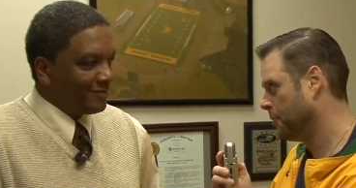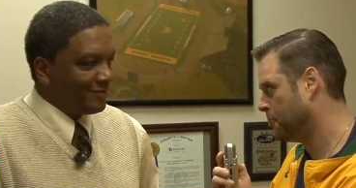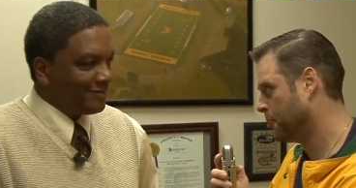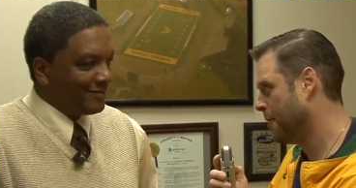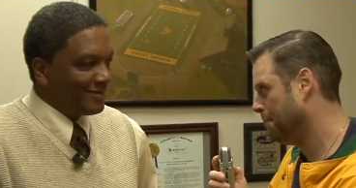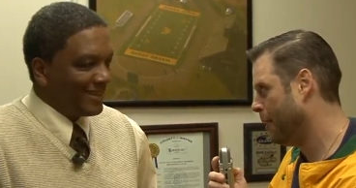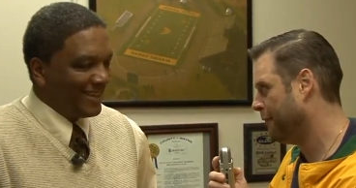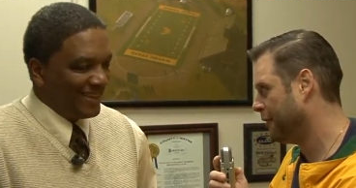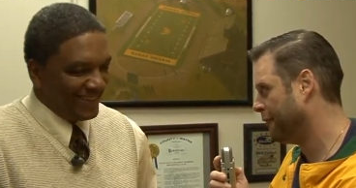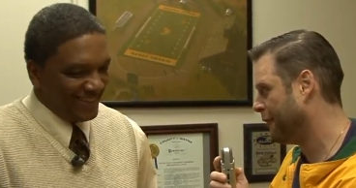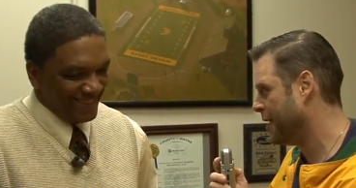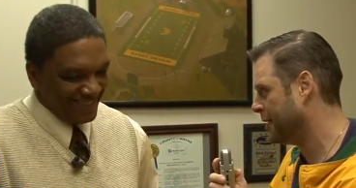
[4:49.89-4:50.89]
Speaker 1: the trip off
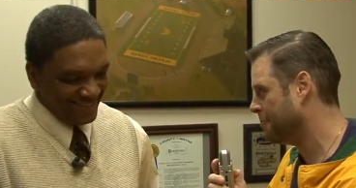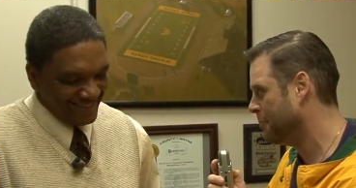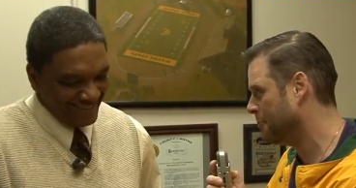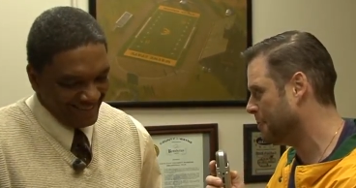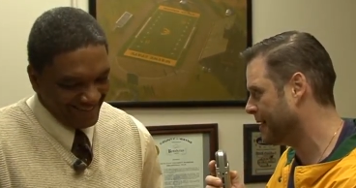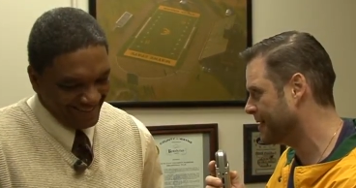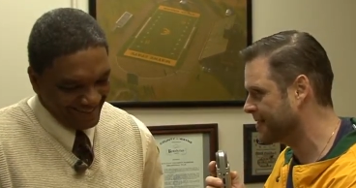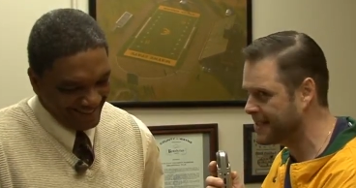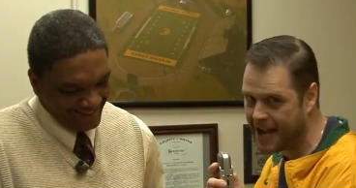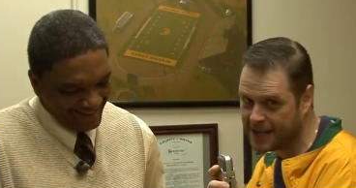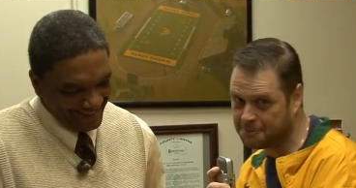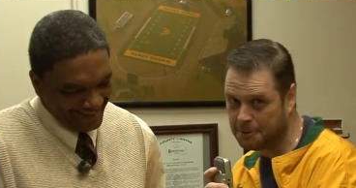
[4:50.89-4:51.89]
to Frankenmuth because
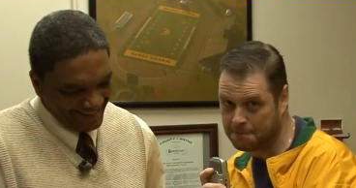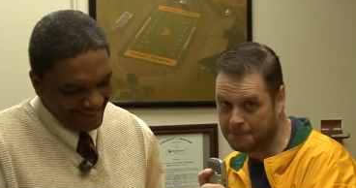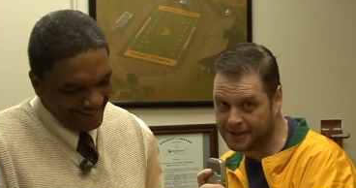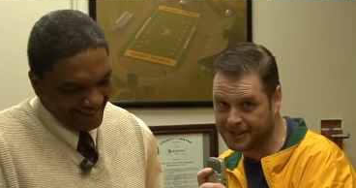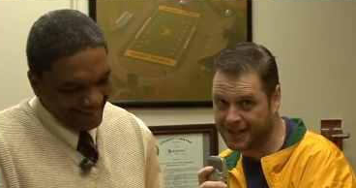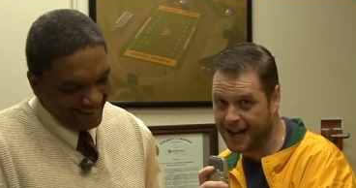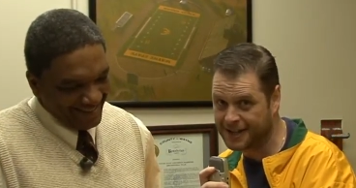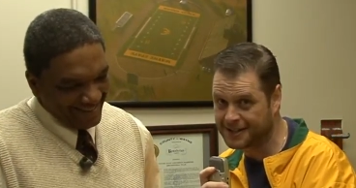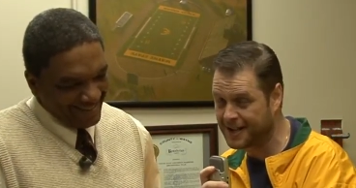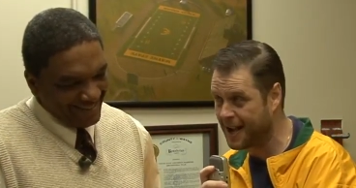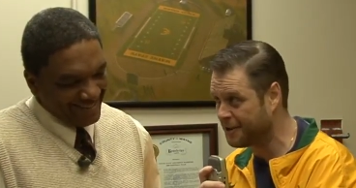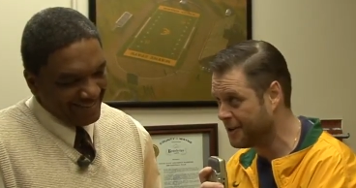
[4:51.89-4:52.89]
Dad's been busy on
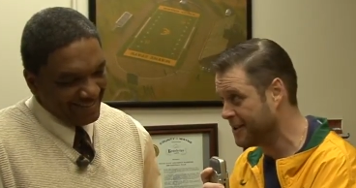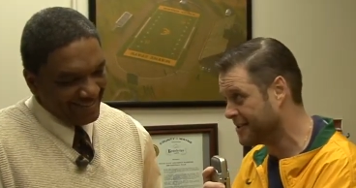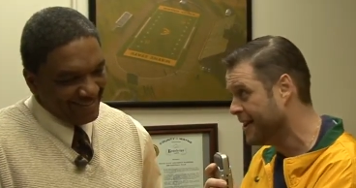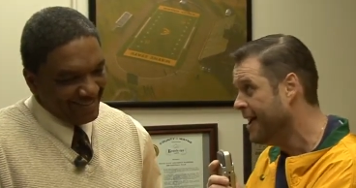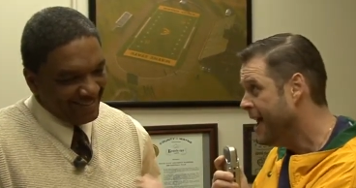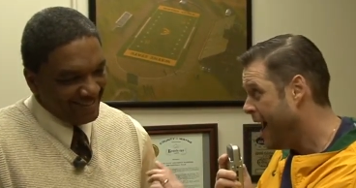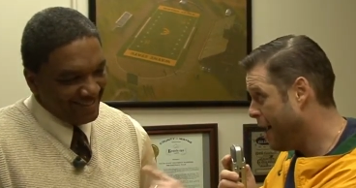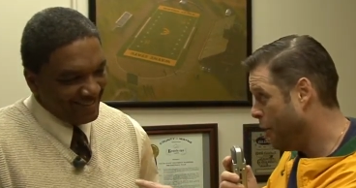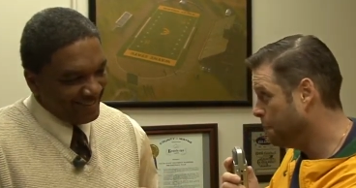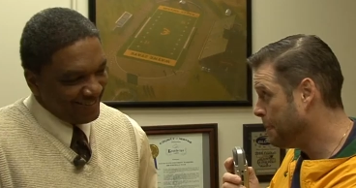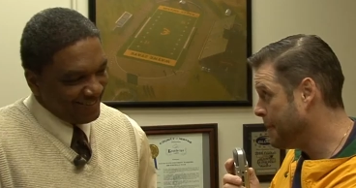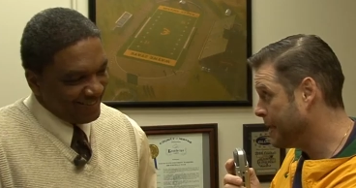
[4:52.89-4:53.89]
Saturdays. I
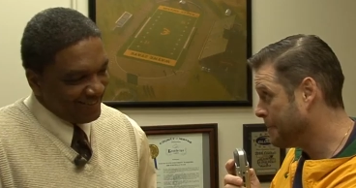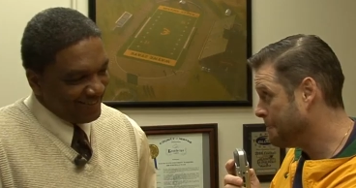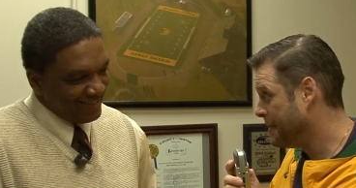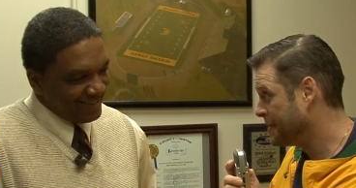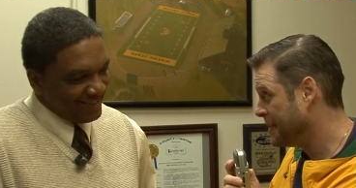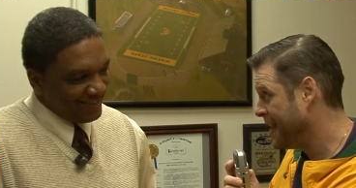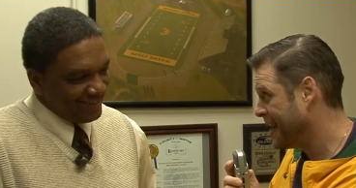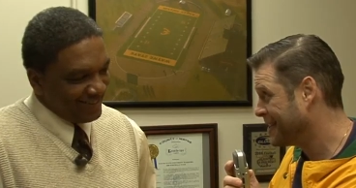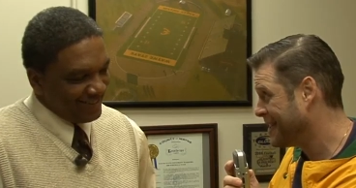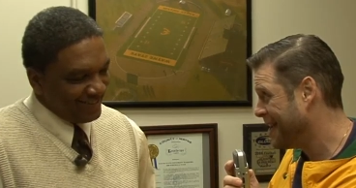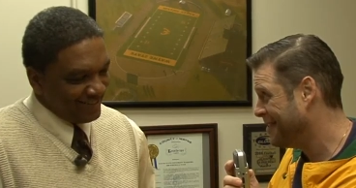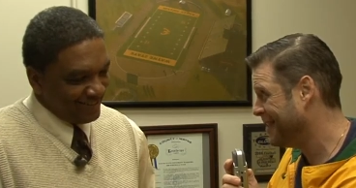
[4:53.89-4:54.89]
hope you make me busy
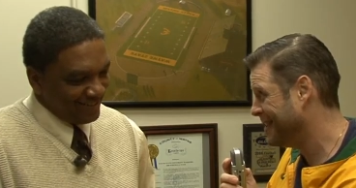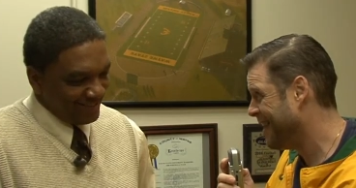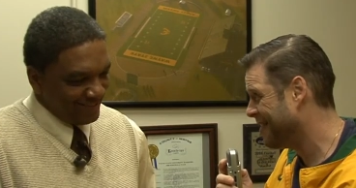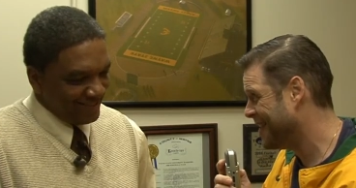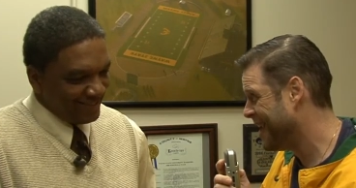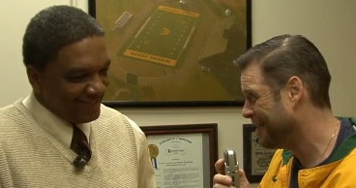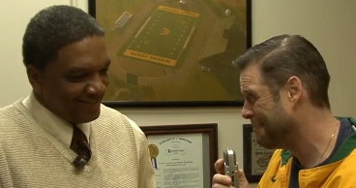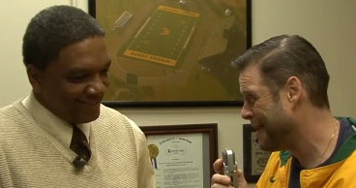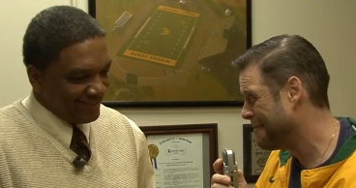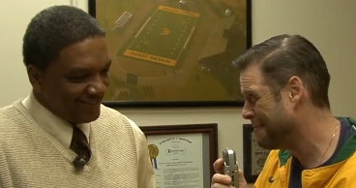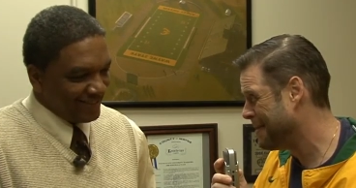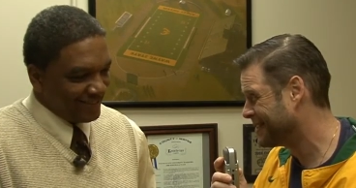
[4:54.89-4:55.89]
next Saturday down in
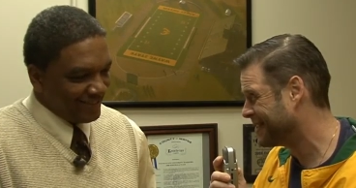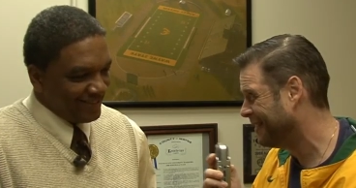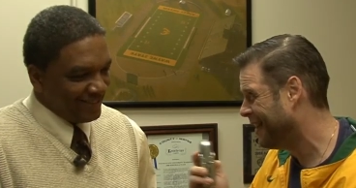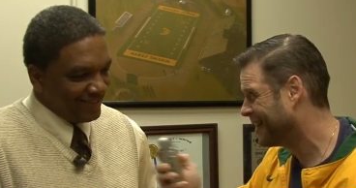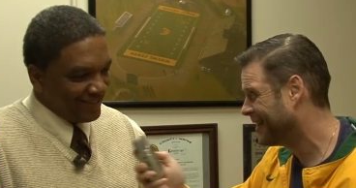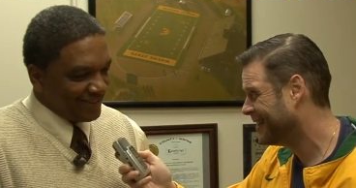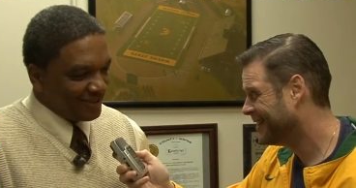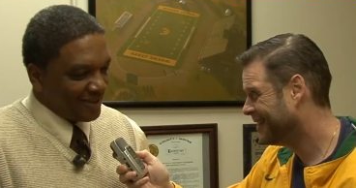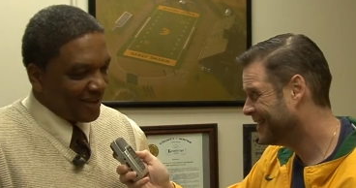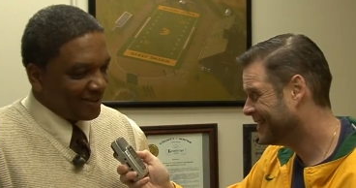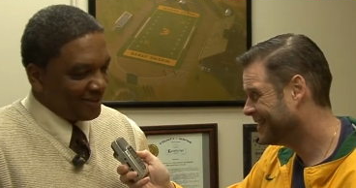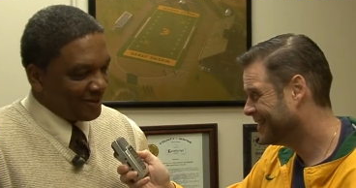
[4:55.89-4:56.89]
Alabama. Best of luck.
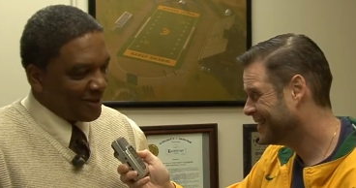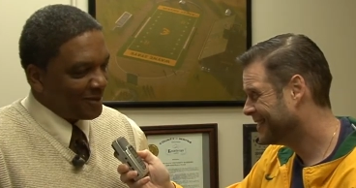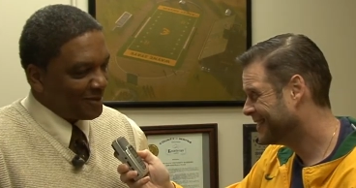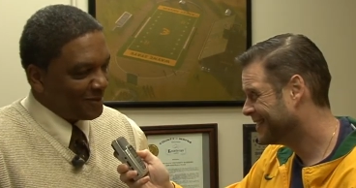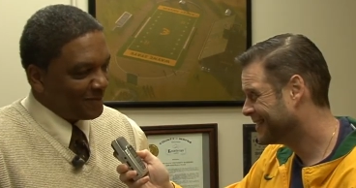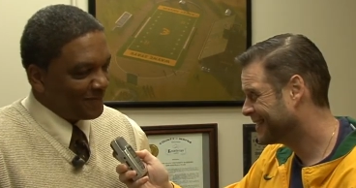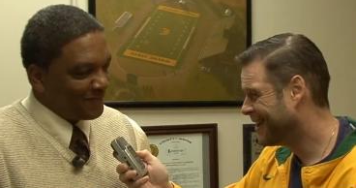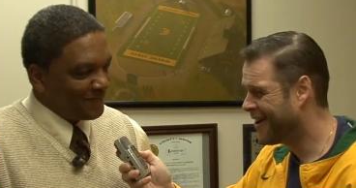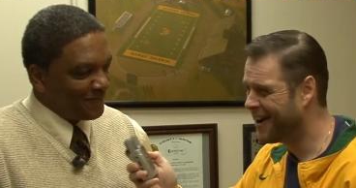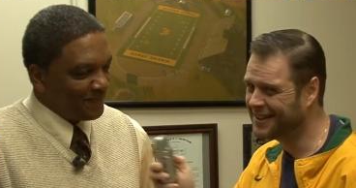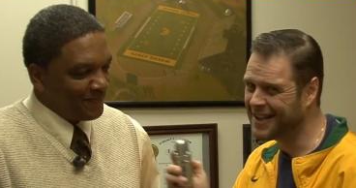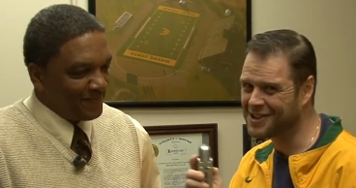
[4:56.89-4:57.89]
Exactly. Thank you.
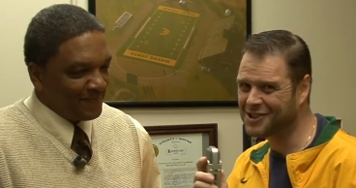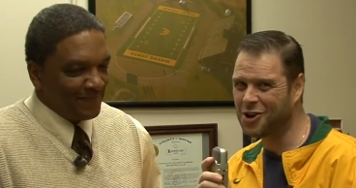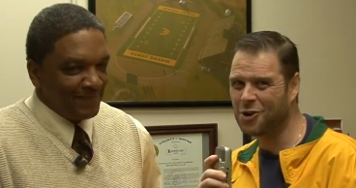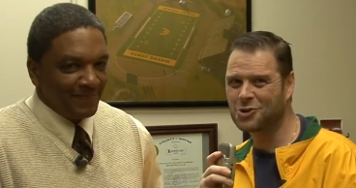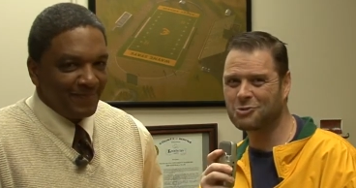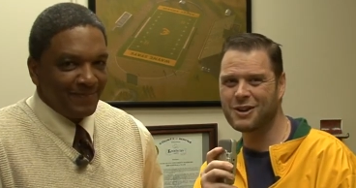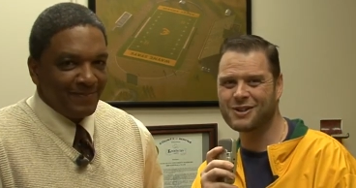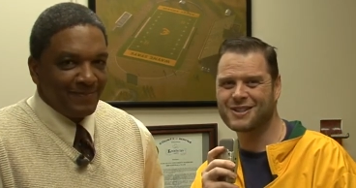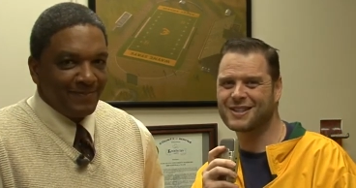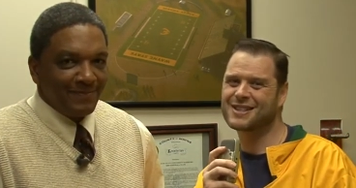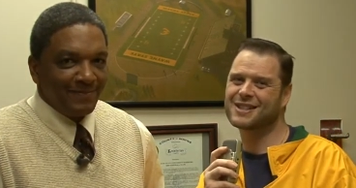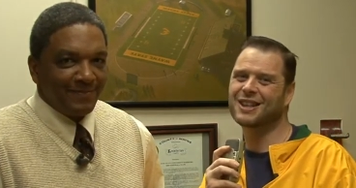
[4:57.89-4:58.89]
All right. That's Coach
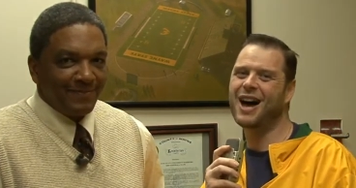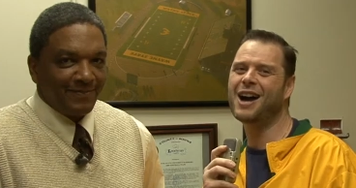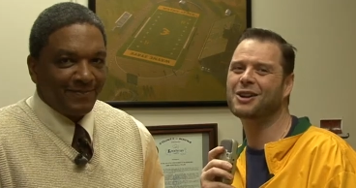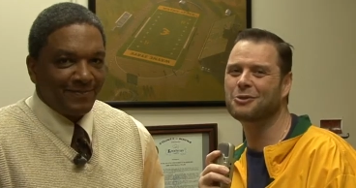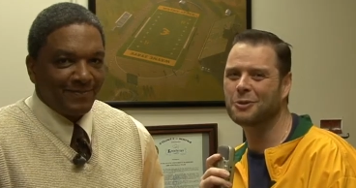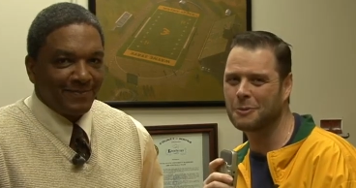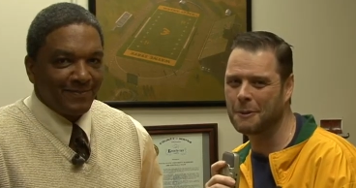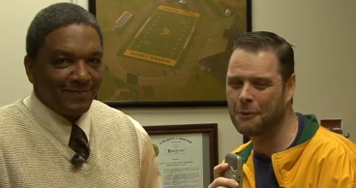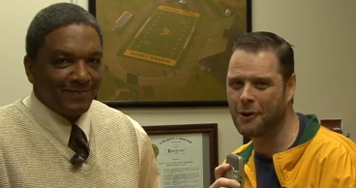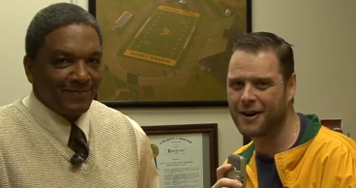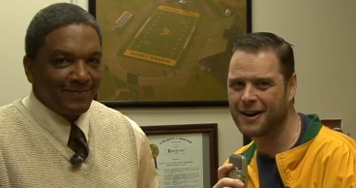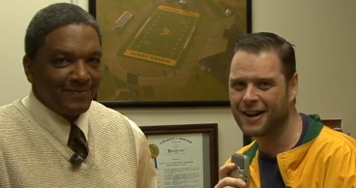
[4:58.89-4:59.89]
Winters. This is the Locker Room
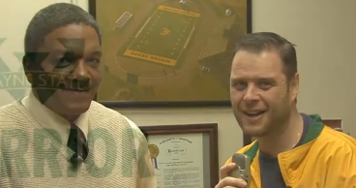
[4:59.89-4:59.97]
Report.